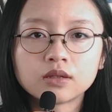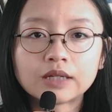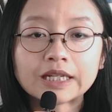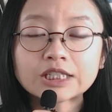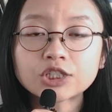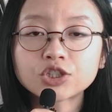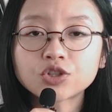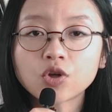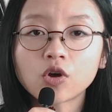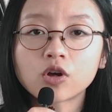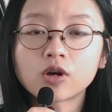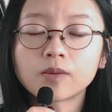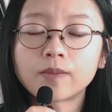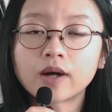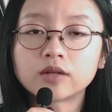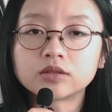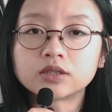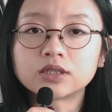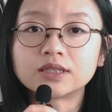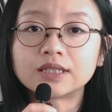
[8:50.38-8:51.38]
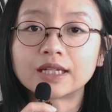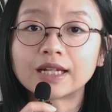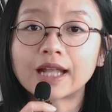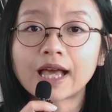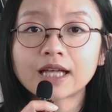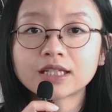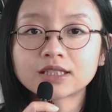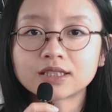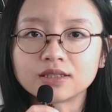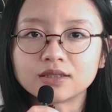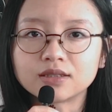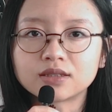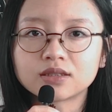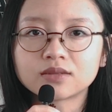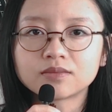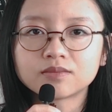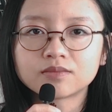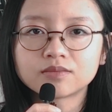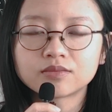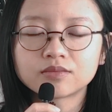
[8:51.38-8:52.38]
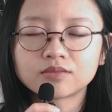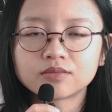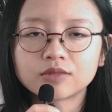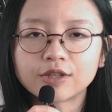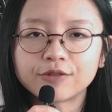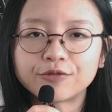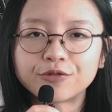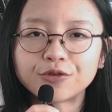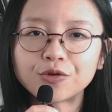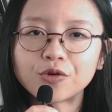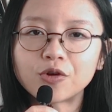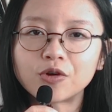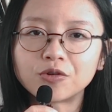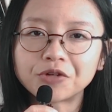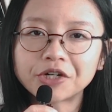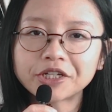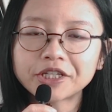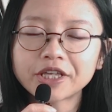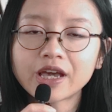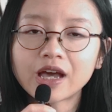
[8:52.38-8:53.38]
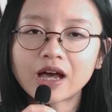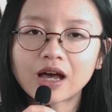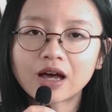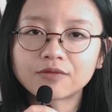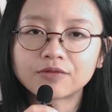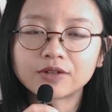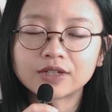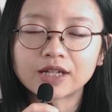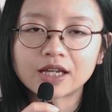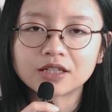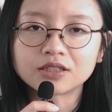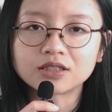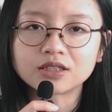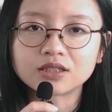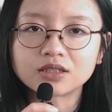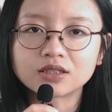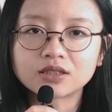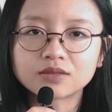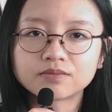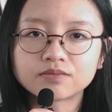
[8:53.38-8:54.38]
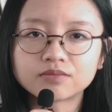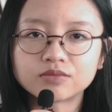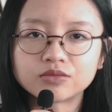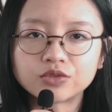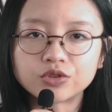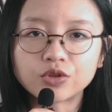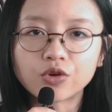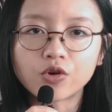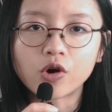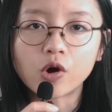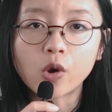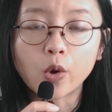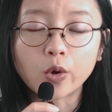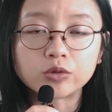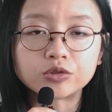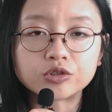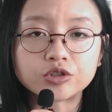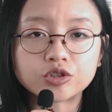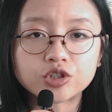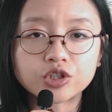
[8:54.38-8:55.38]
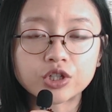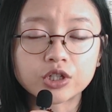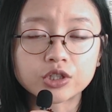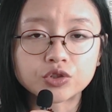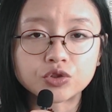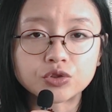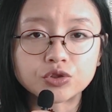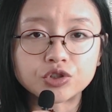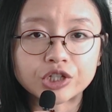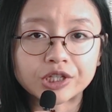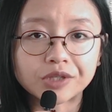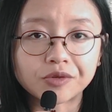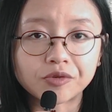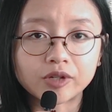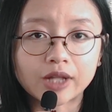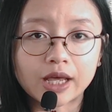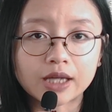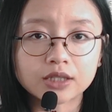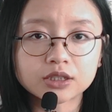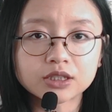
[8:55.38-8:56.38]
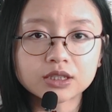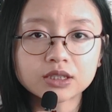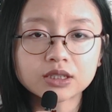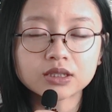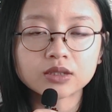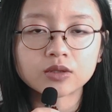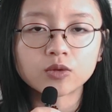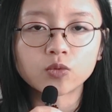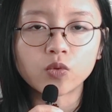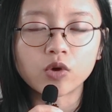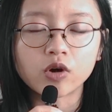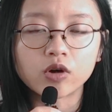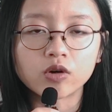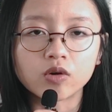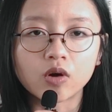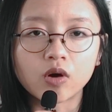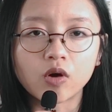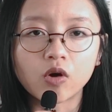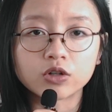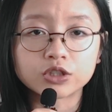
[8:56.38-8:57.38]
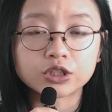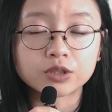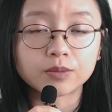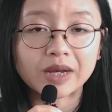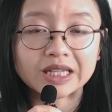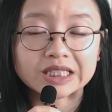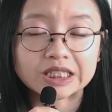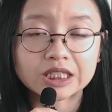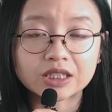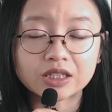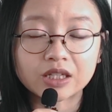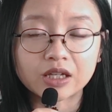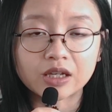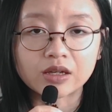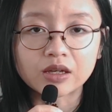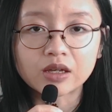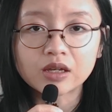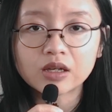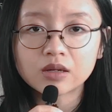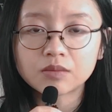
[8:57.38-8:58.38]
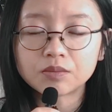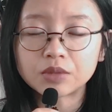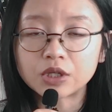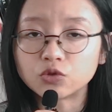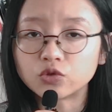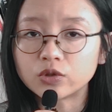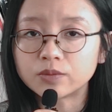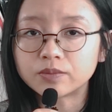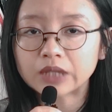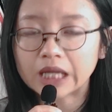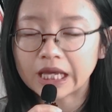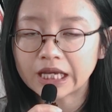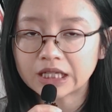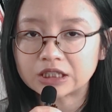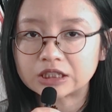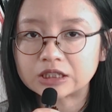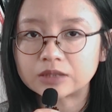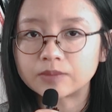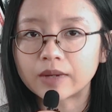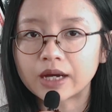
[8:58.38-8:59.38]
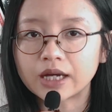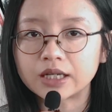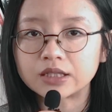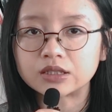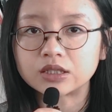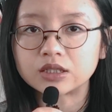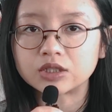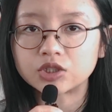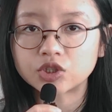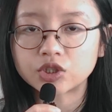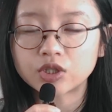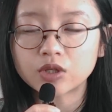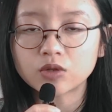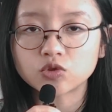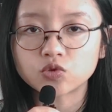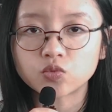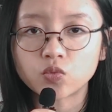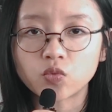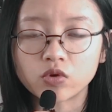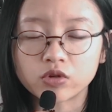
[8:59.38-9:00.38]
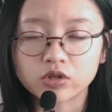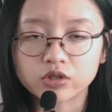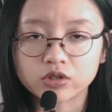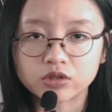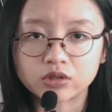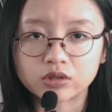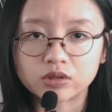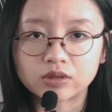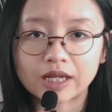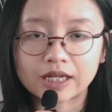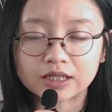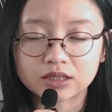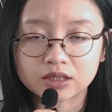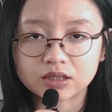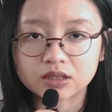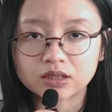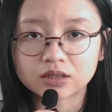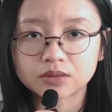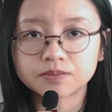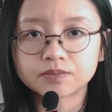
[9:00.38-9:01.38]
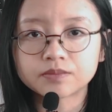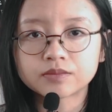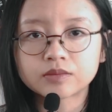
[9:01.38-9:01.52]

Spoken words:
Let's talk about the license. If you already have a license, your old Tier 2 General license will automatically be replaced by the skilled worker license.